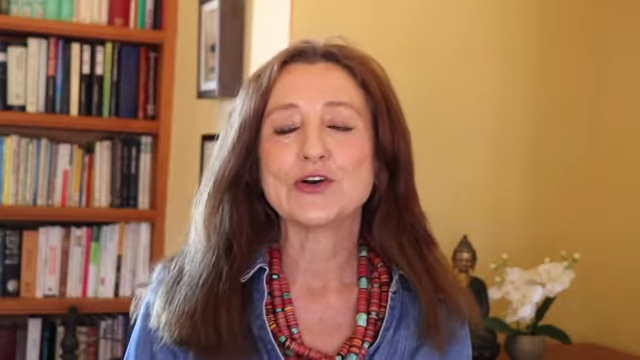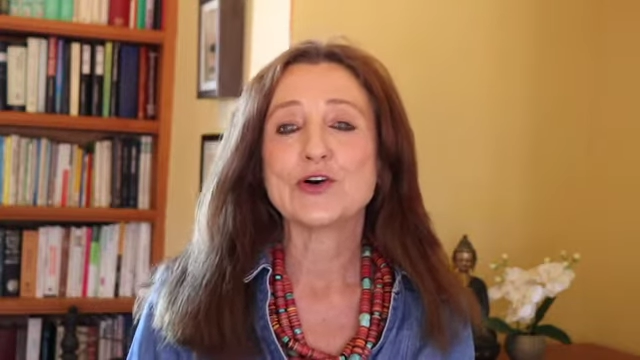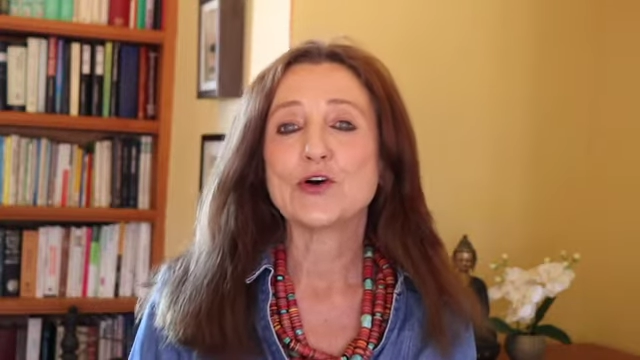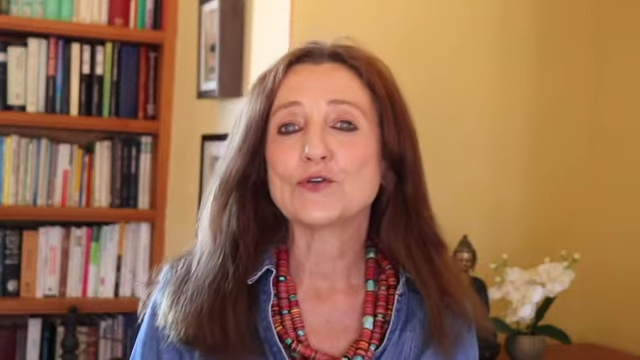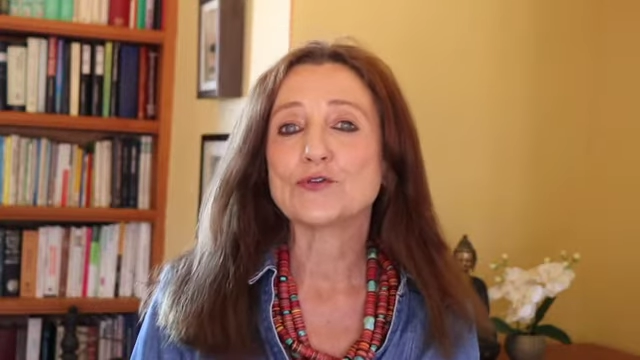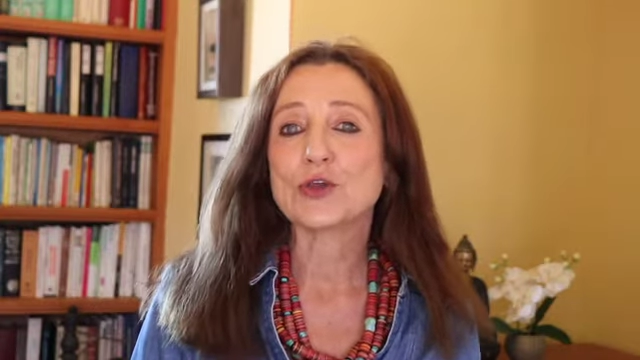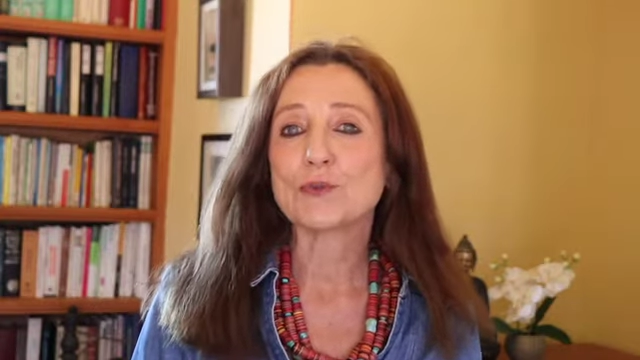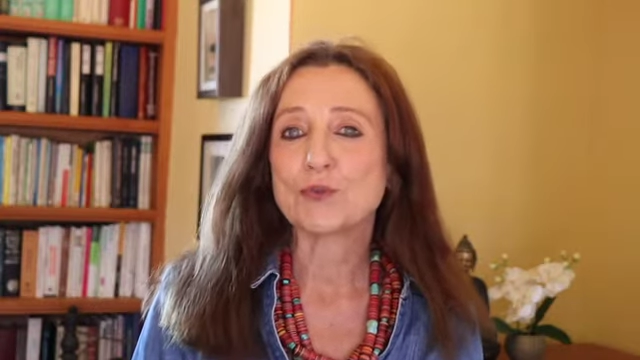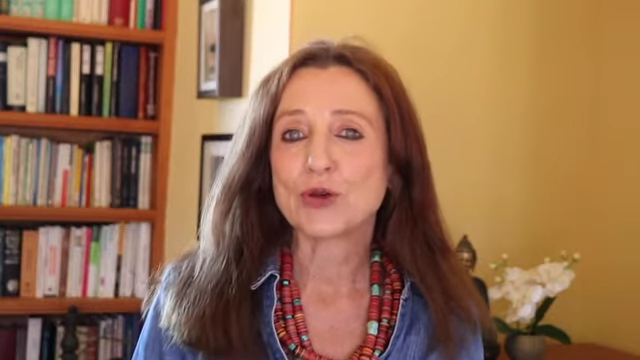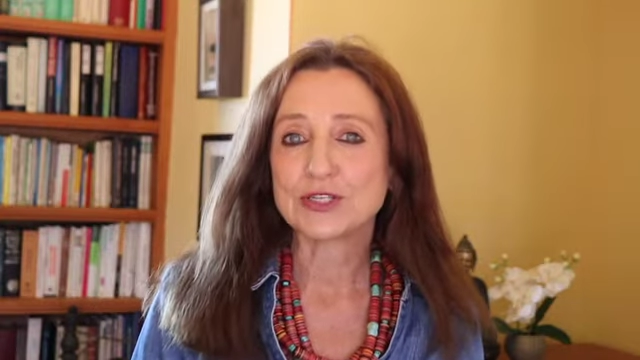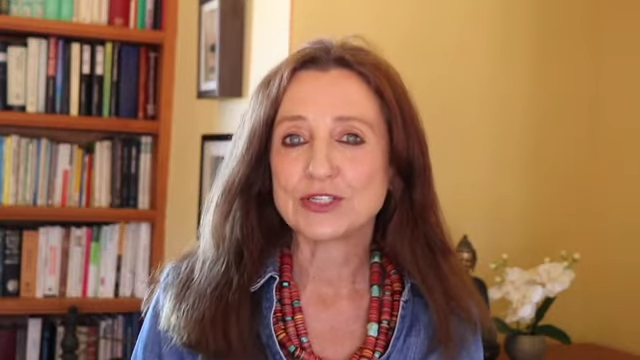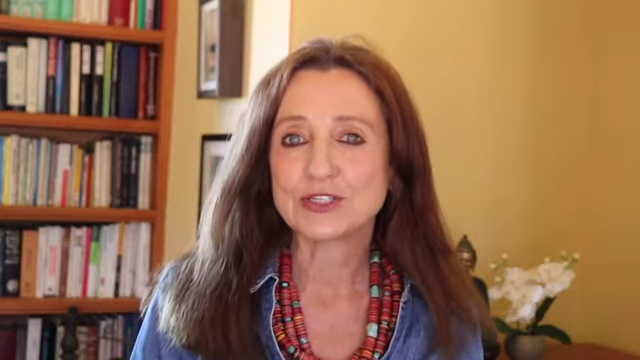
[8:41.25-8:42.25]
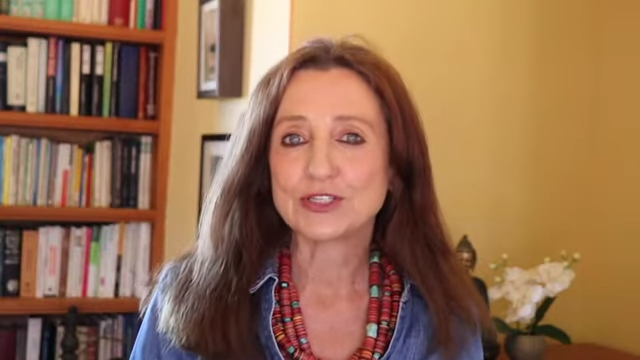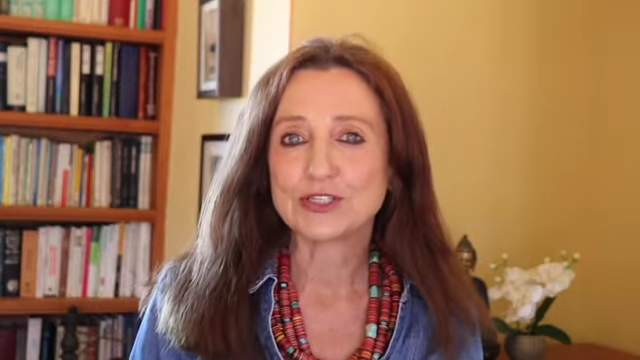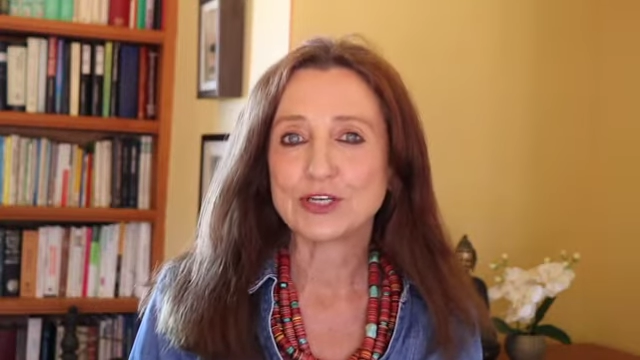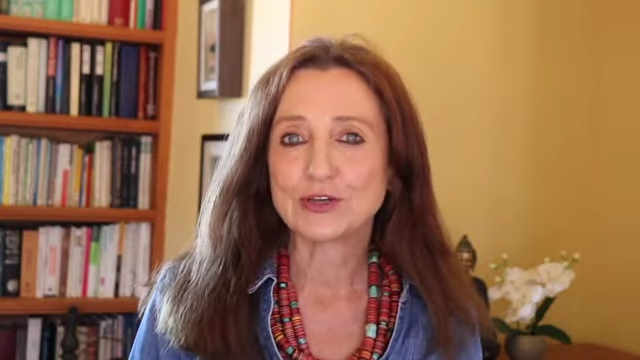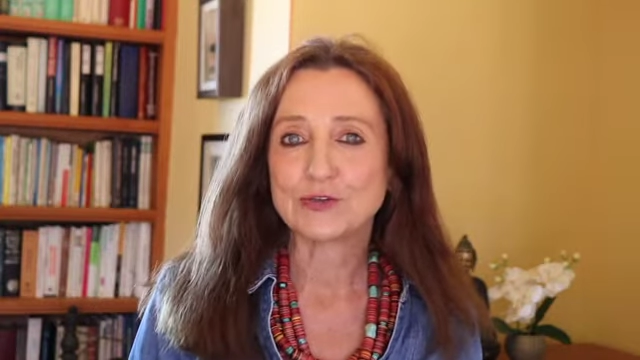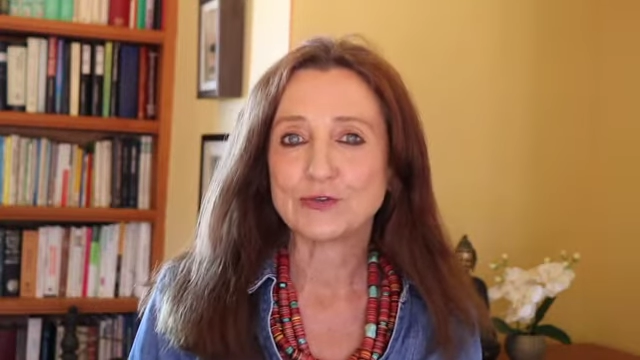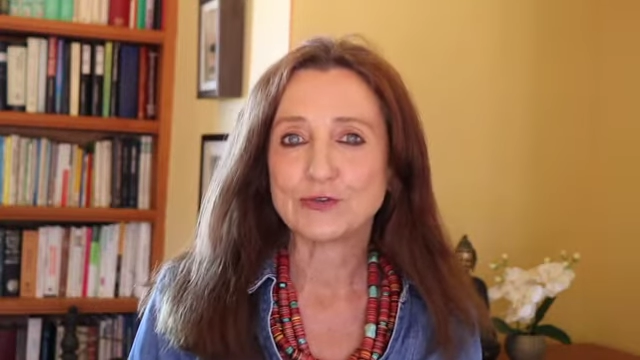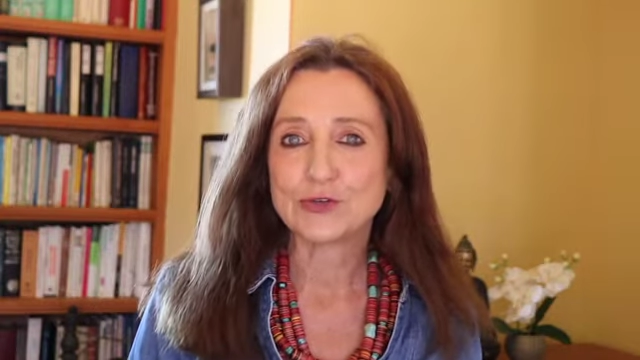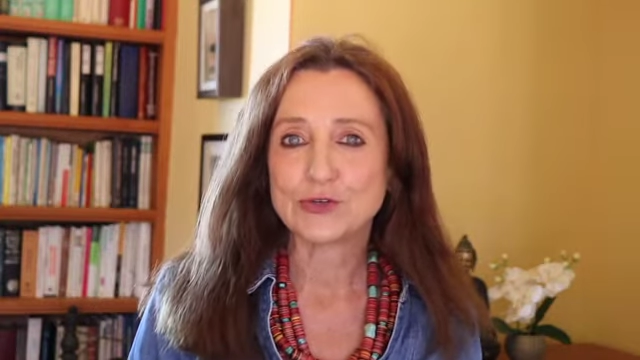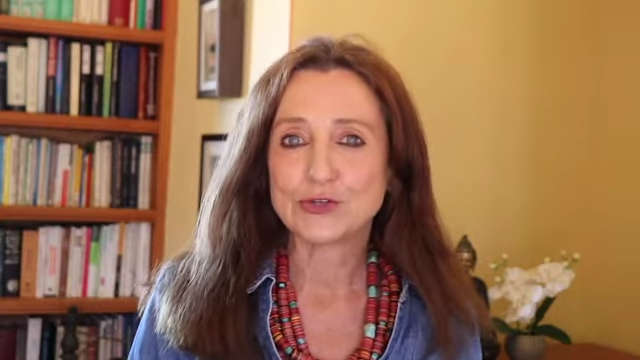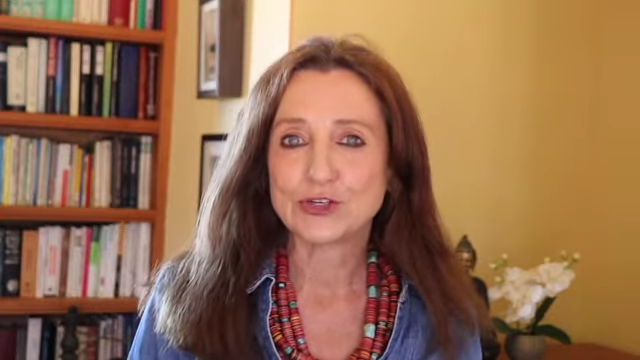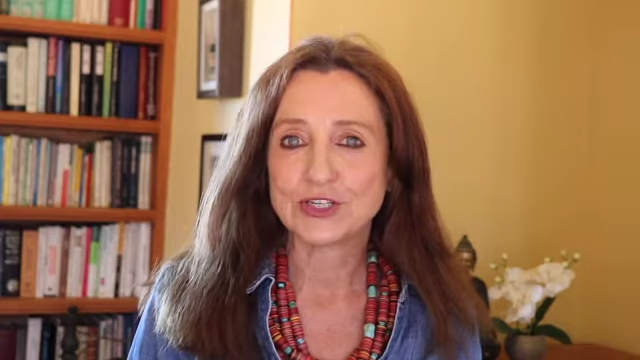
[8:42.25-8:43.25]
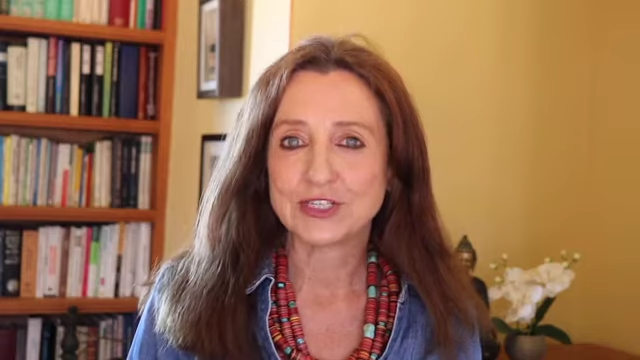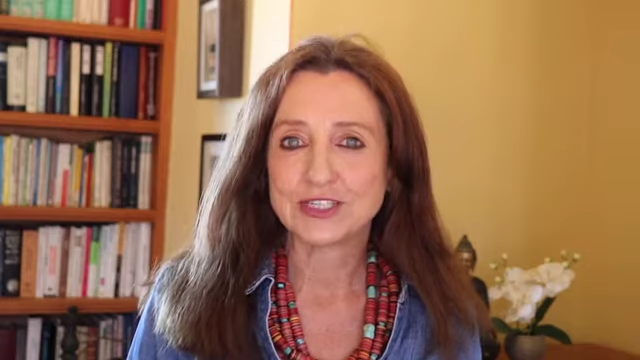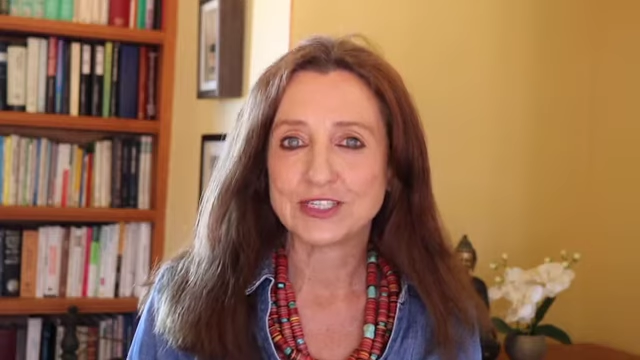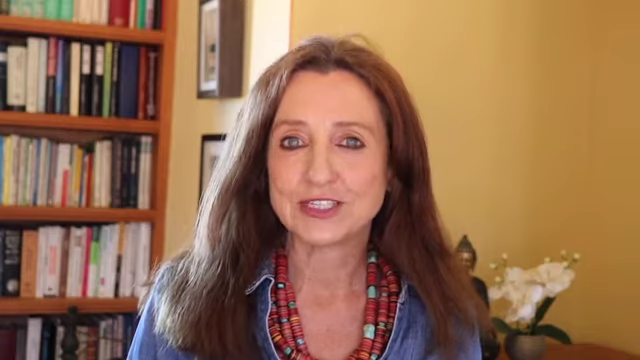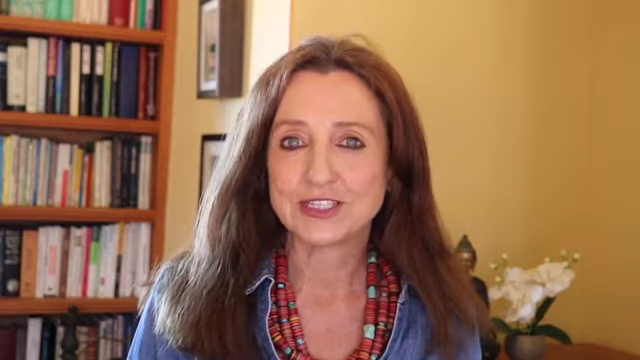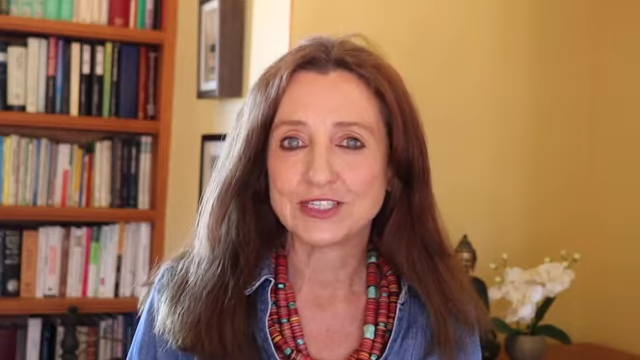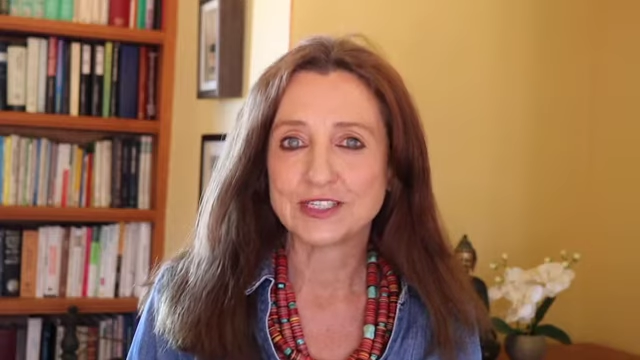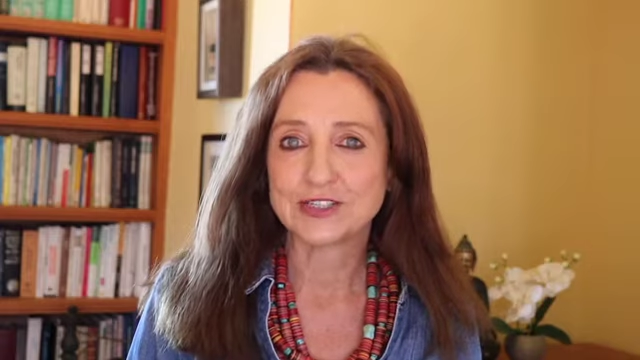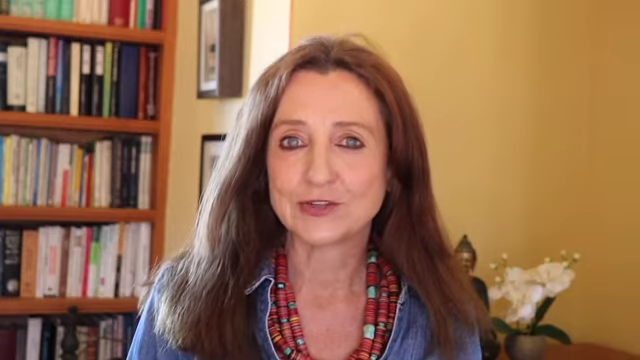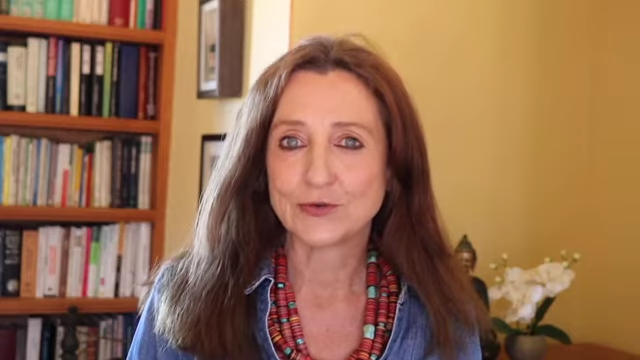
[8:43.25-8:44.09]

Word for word: of your present and future diseases